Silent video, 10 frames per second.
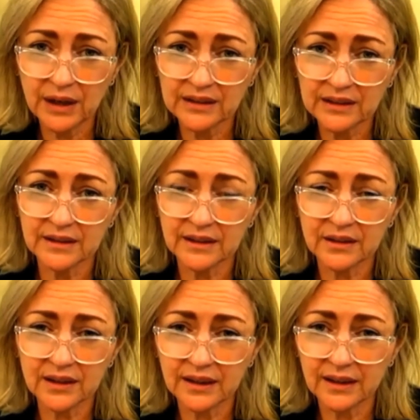But
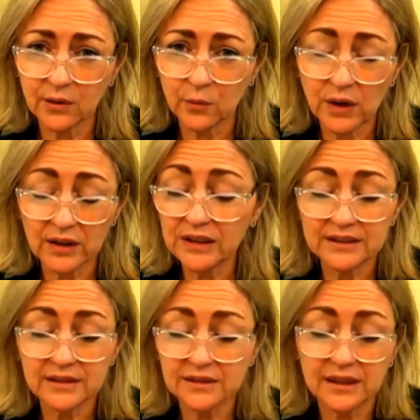
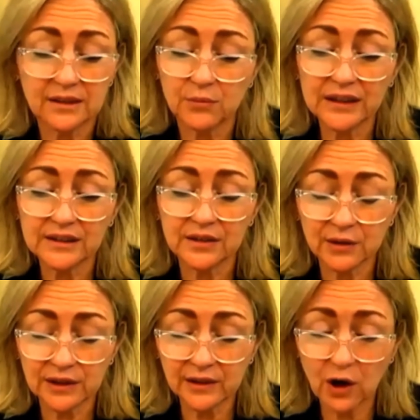once
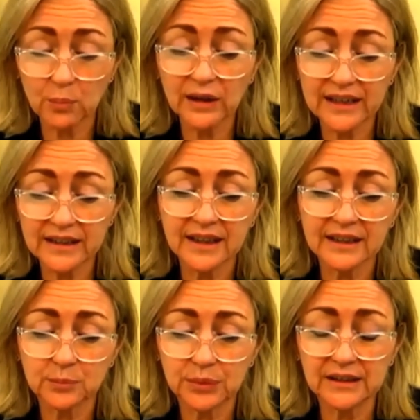the complainant
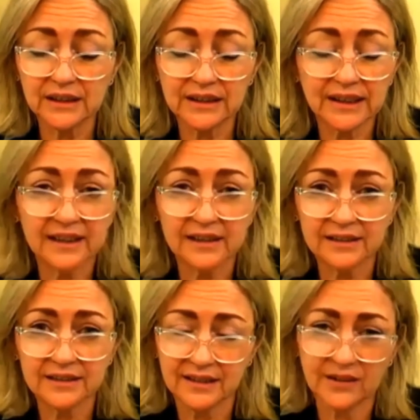has been
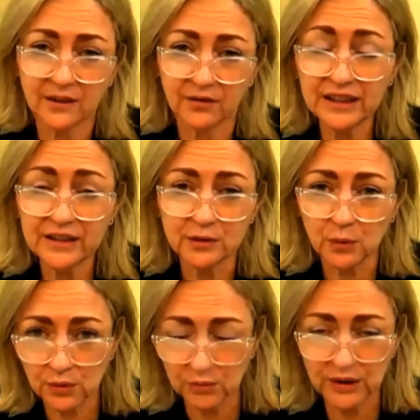declared a
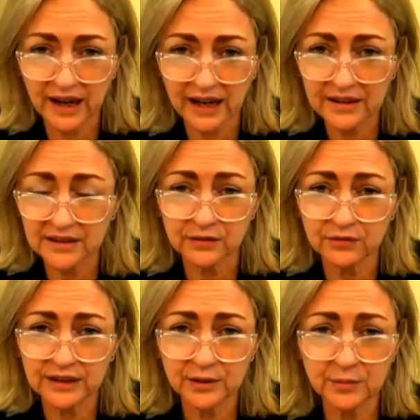victim or regarded as a
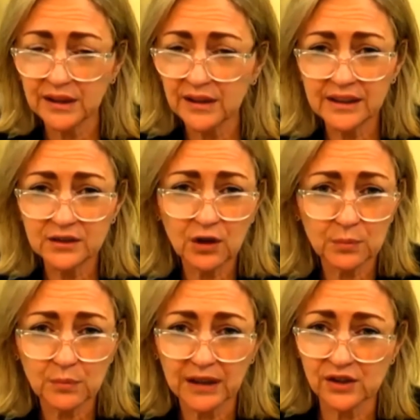victim, there's
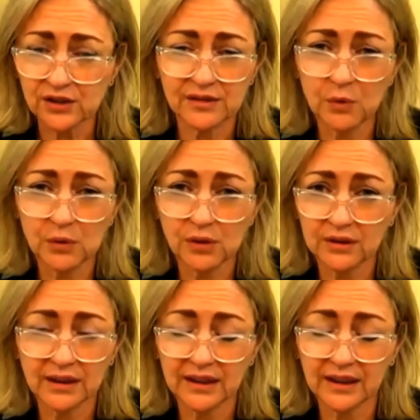not much
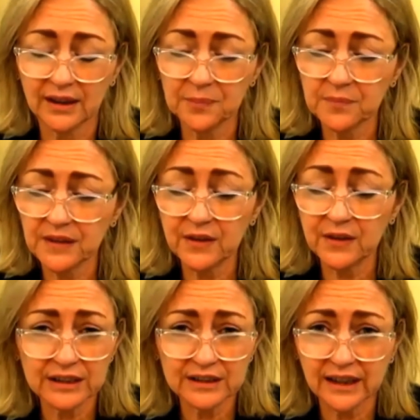more
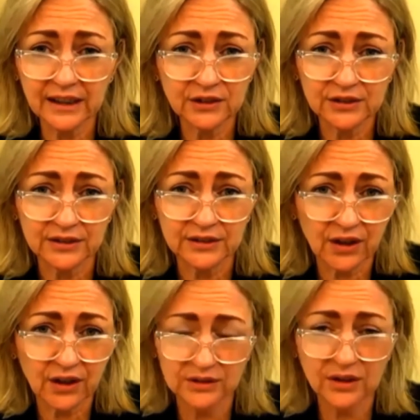investigation
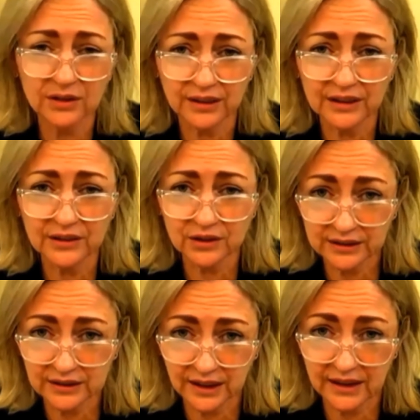that goes on. There's
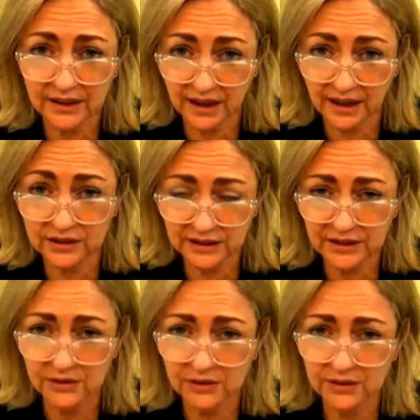just a
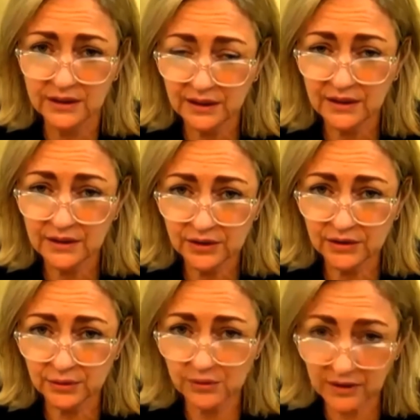zeal
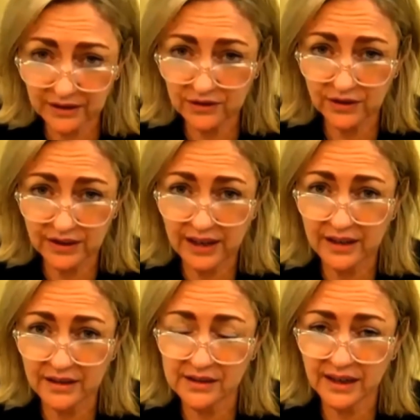to get to the
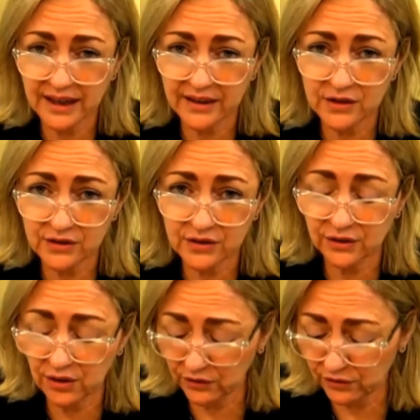end and
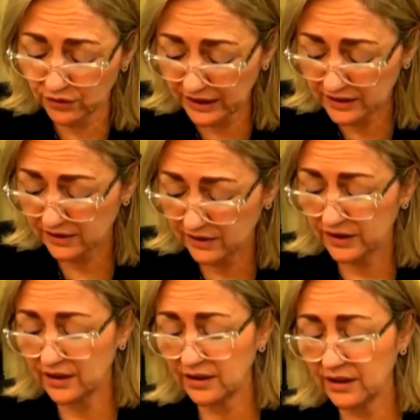to convict
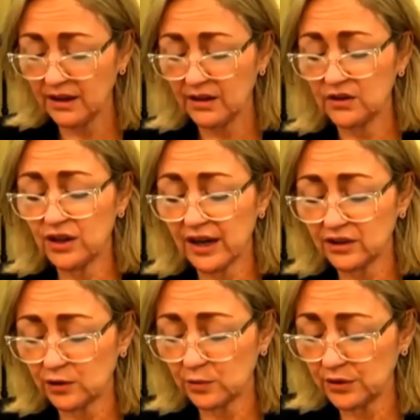the
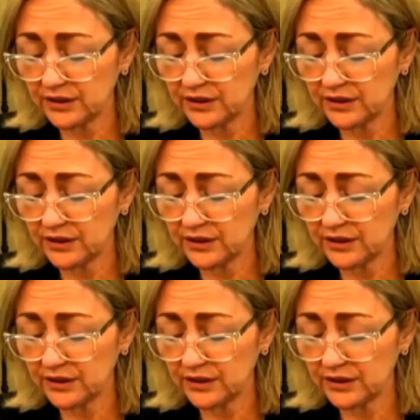charged